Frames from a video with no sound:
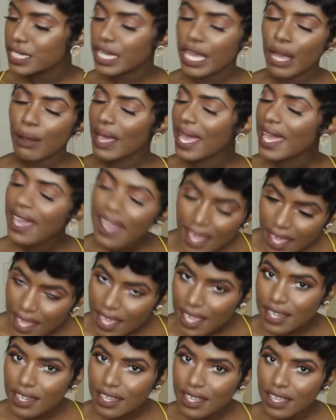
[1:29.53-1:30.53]
Go
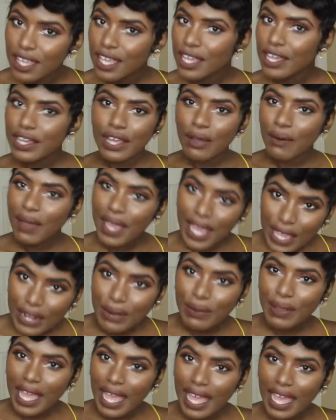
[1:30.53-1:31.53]
ahead. Go ahead,
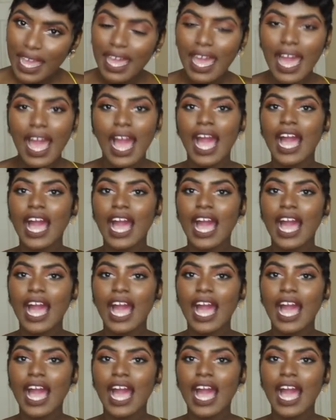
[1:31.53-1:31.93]
okay?